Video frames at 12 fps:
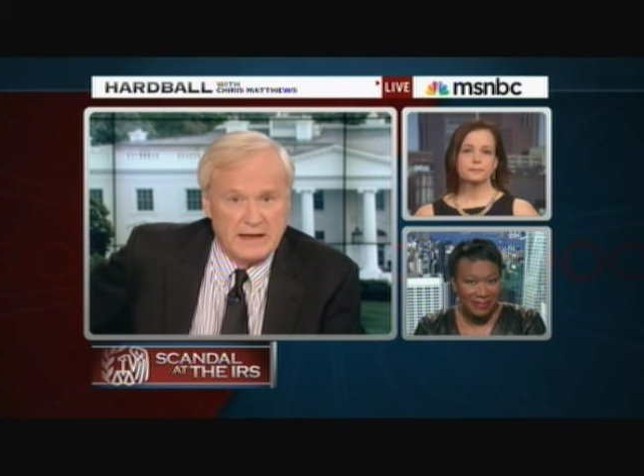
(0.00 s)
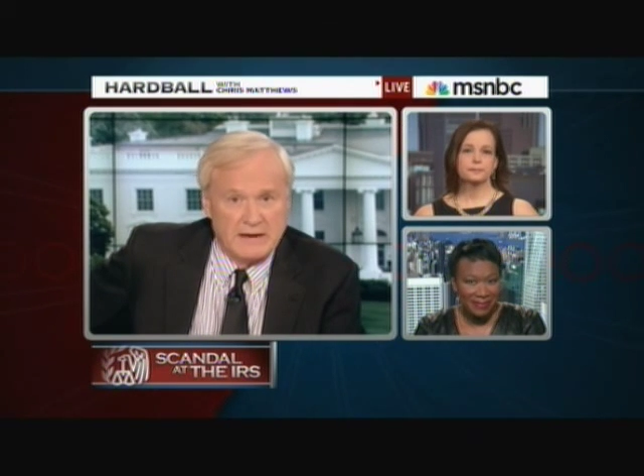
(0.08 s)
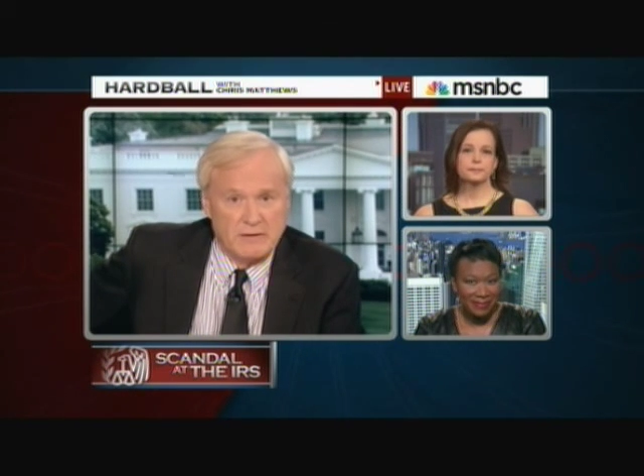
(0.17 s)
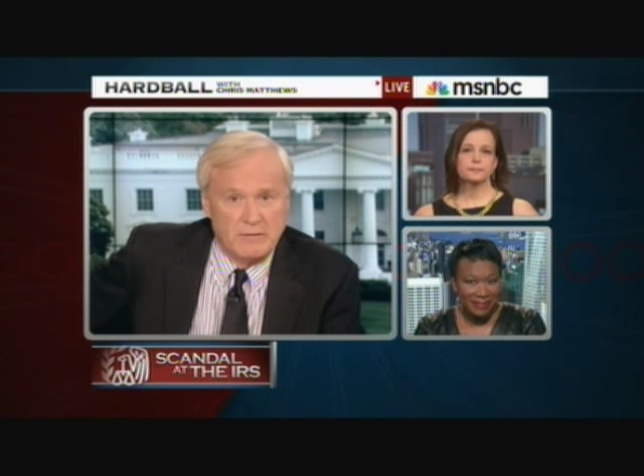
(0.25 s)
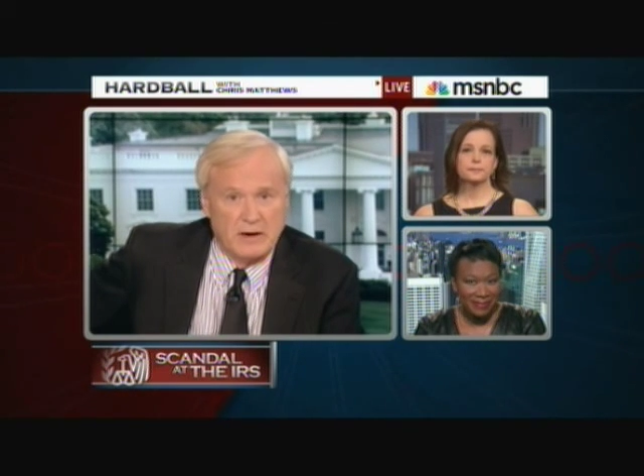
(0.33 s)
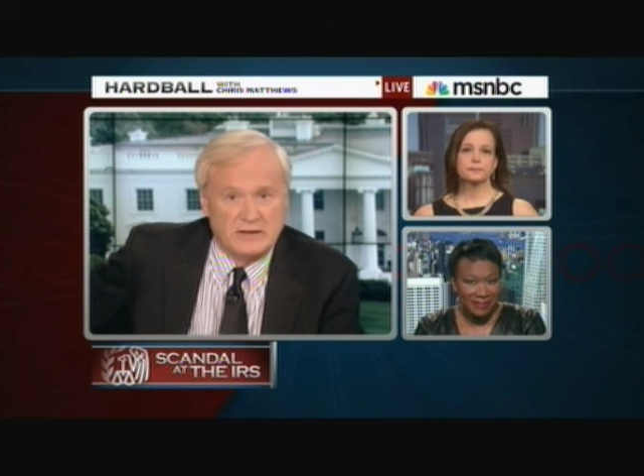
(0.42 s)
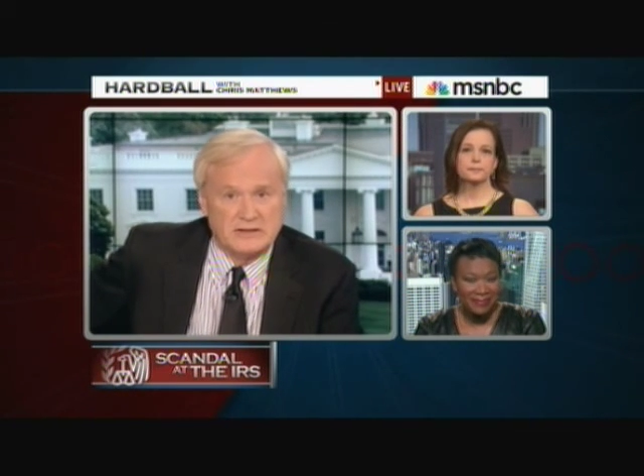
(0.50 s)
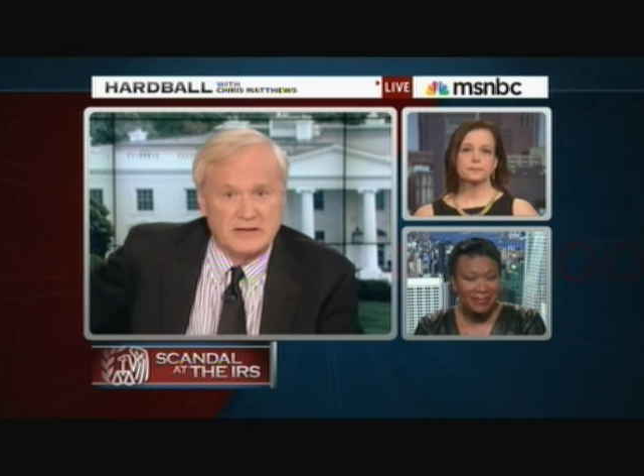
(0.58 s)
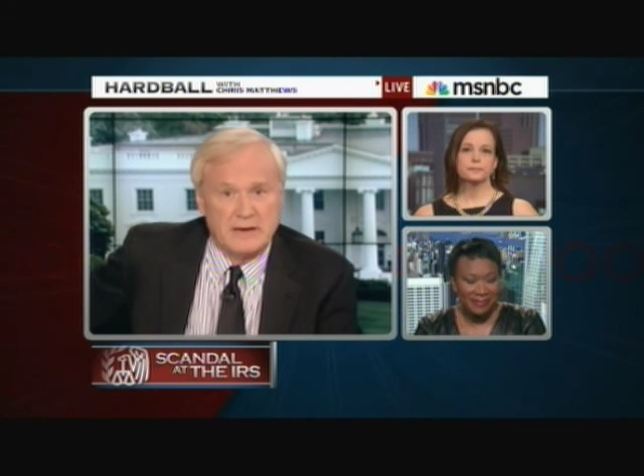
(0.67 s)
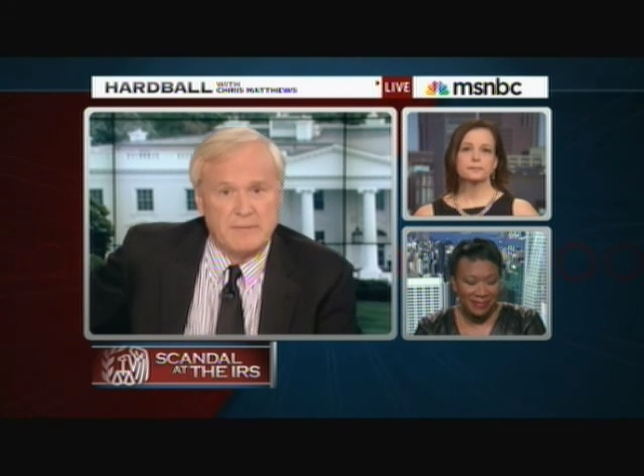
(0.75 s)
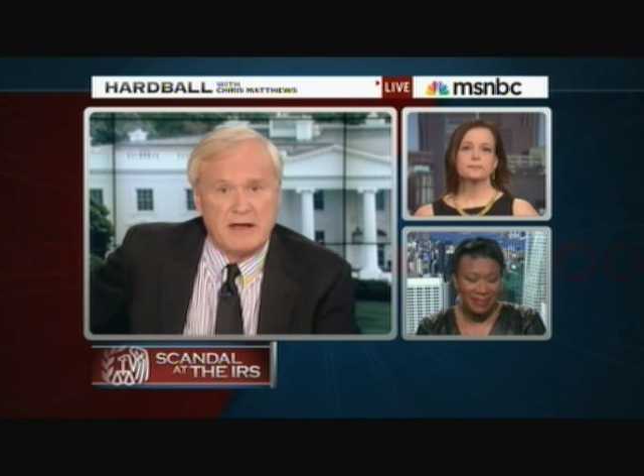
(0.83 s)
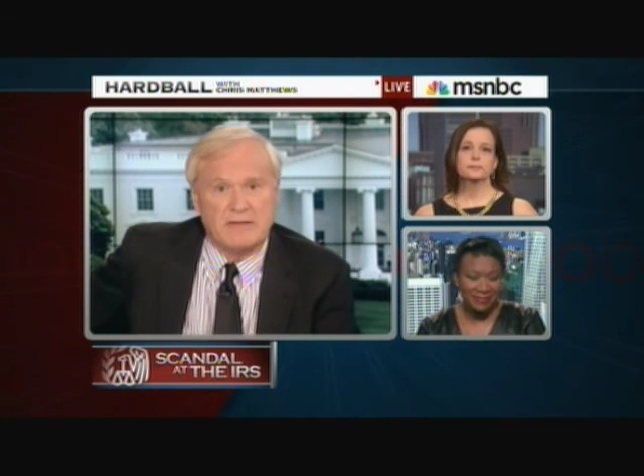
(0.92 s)
Thank you very
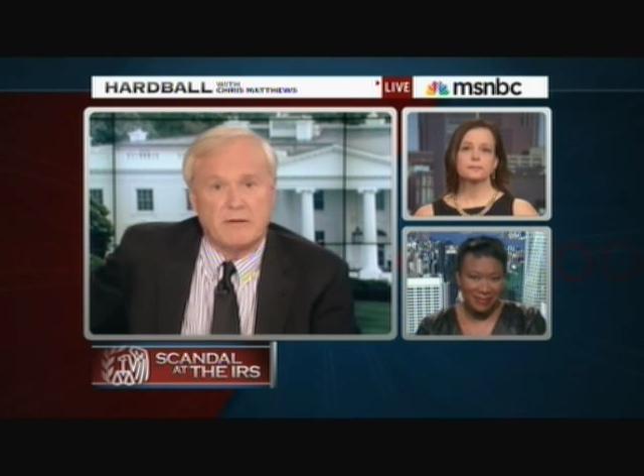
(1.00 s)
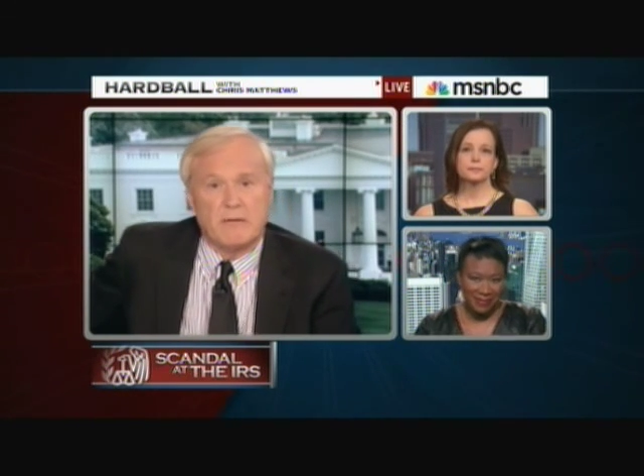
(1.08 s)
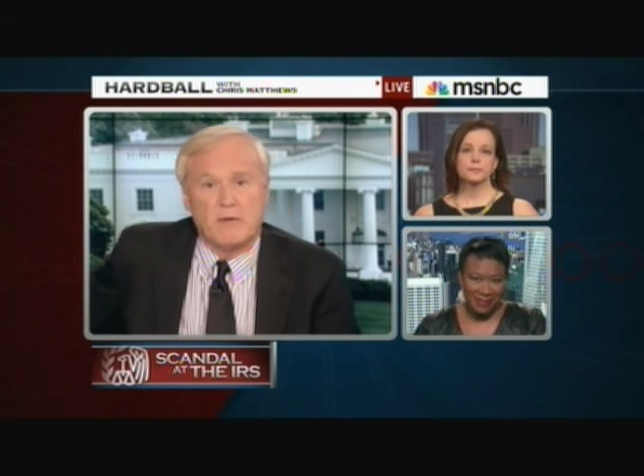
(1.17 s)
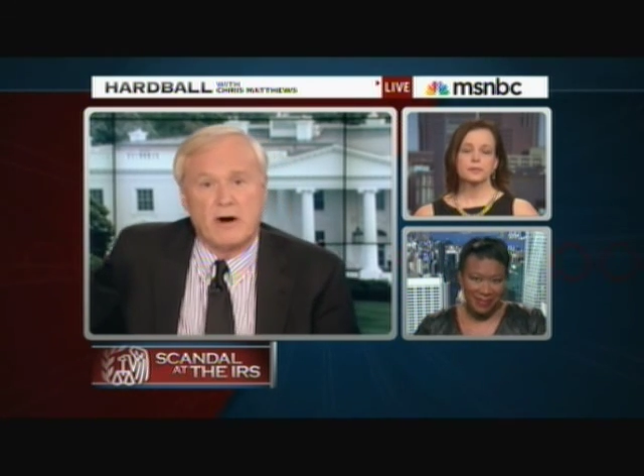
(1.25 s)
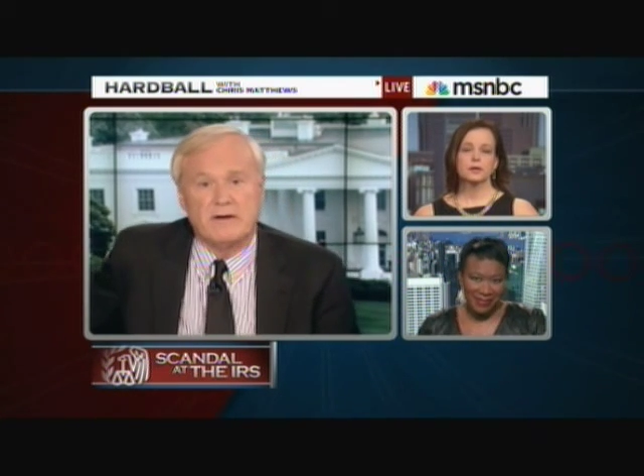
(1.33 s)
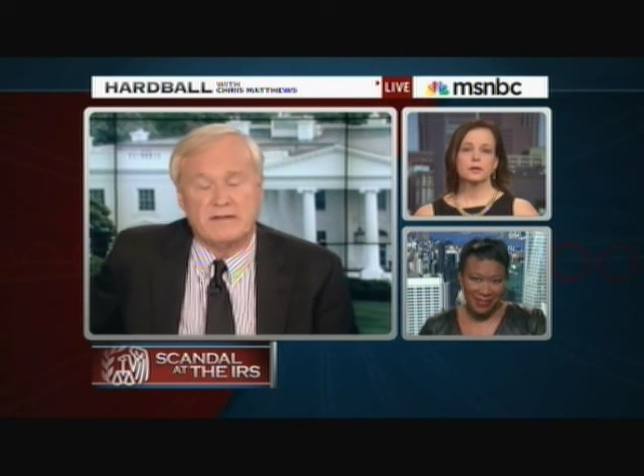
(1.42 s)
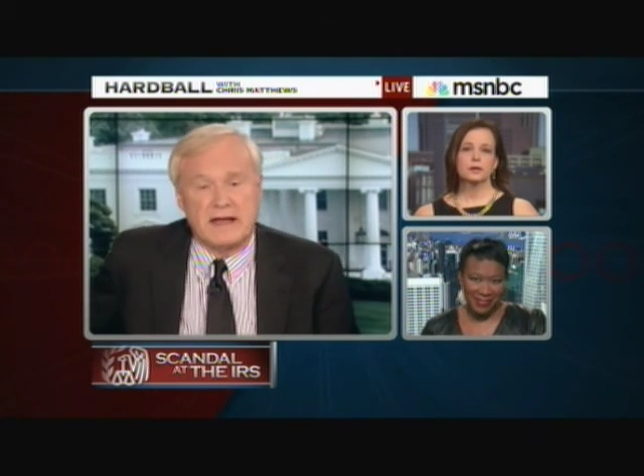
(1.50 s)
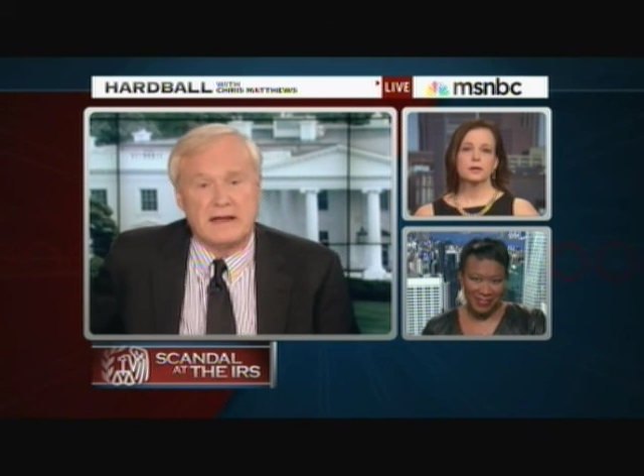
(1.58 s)
much, Jenny Beth. Uh, Martin,